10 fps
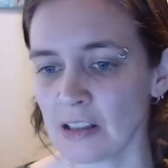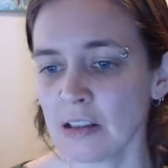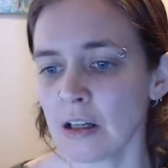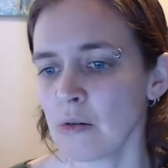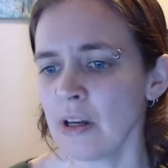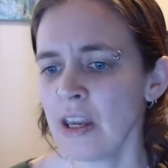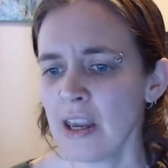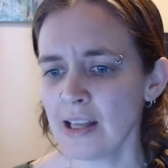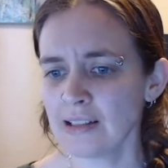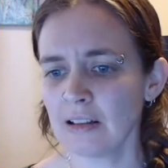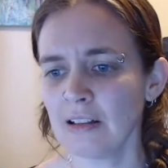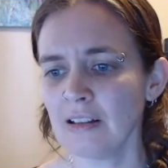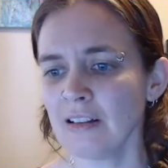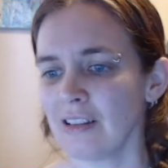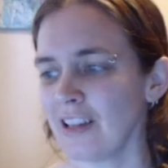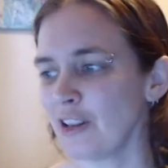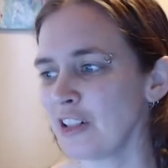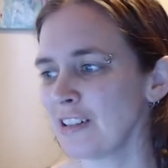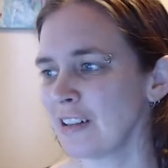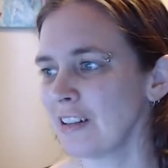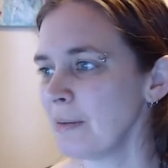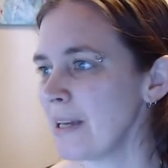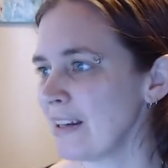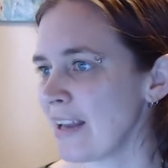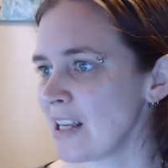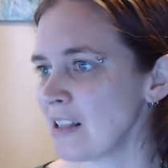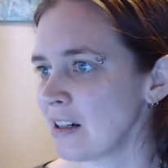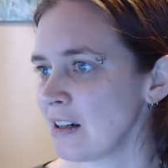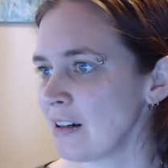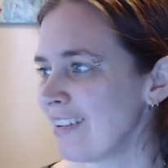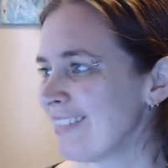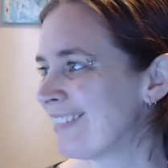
So it's a little, it looks a little bit nicer